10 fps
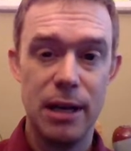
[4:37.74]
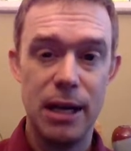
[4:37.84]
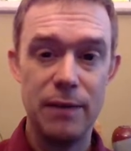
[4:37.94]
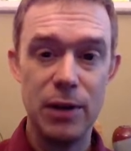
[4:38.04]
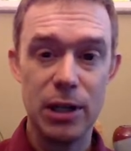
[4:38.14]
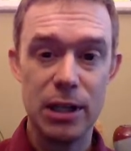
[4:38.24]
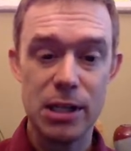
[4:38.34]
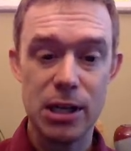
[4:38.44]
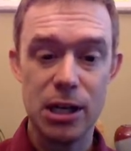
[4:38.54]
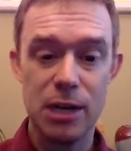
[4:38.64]
If you're
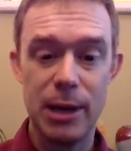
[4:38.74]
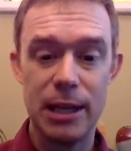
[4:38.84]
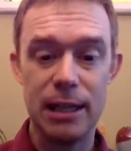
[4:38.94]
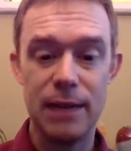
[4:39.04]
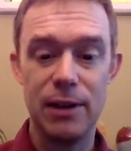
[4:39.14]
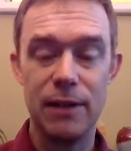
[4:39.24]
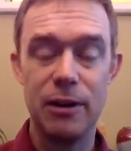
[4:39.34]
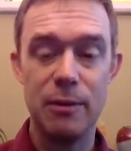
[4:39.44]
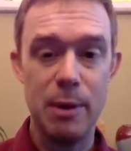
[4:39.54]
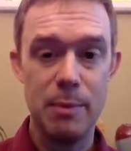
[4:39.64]
concerned about the level of
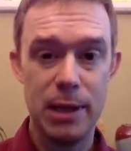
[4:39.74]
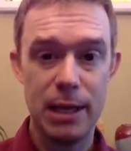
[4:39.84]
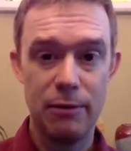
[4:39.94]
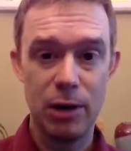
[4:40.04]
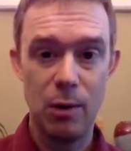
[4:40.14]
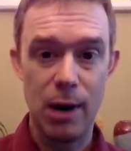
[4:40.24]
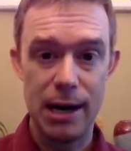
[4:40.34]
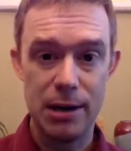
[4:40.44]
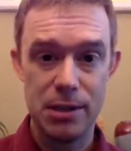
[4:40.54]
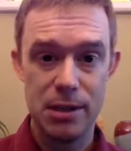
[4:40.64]
commitment that it
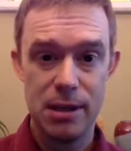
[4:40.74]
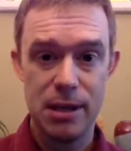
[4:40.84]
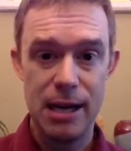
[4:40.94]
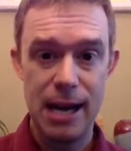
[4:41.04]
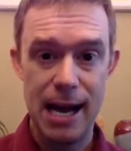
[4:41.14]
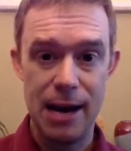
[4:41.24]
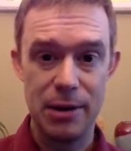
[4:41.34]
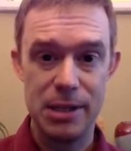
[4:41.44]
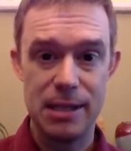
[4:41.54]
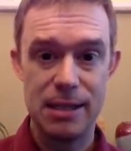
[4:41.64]
requires, now
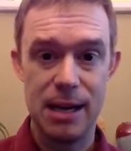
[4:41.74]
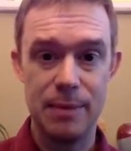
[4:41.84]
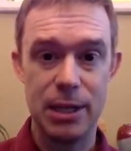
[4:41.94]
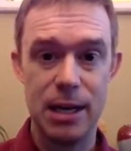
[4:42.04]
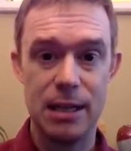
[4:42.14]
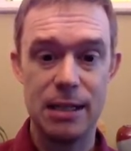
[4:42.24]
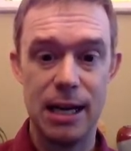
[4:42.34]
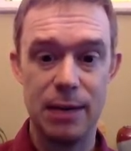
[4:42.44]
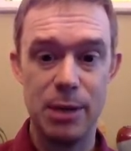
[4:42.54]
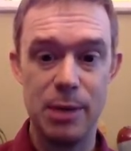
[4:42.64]
is the time to
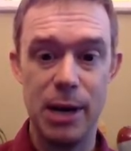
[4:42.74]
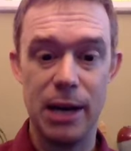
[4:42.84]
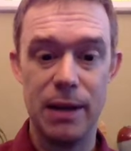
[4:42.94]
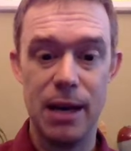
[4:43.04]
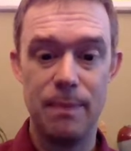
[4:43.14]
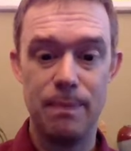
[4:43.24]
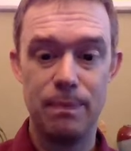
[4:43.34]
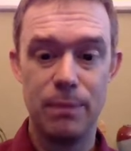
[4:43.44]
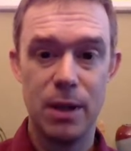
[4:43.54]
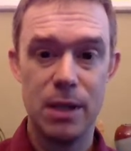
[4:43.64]
contact me about that.
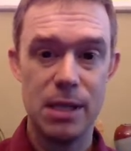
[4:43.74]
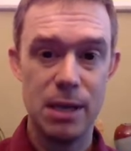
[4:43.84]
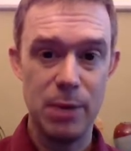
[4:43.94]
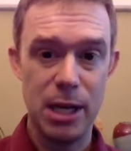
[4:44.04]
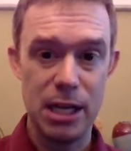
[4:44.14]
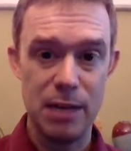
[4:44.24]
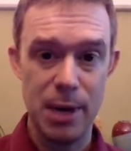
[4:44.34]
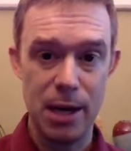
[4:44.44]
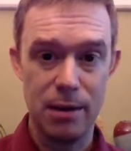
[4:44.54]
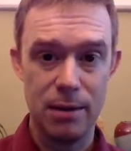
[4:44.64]
Send me an
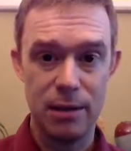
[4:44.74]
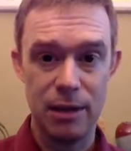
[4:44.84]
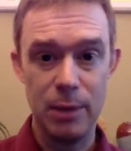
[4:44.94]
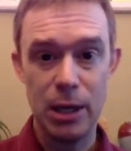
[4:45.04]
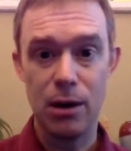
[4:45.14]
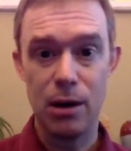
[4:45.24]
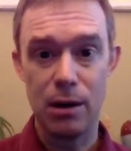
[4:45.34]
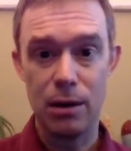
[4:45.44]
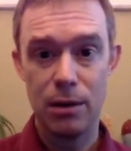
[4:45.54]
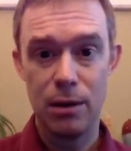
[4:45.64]
email, give me a
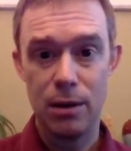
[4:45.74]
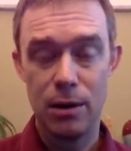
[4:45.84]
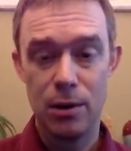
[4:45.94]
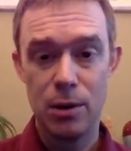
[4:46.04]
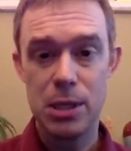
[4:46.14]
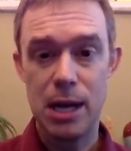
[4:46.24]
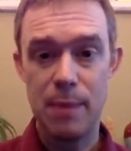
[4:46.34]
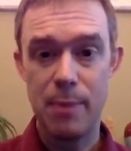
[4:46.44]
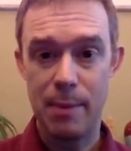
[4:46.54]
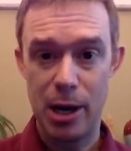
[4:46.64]
call, or stop
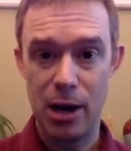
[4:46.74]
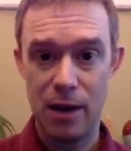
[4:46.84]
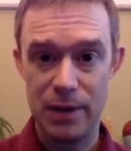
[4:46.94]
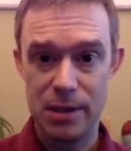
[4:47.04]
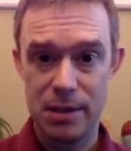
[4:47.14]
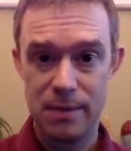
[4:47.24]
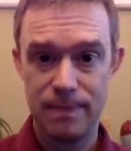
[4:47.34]
by my office.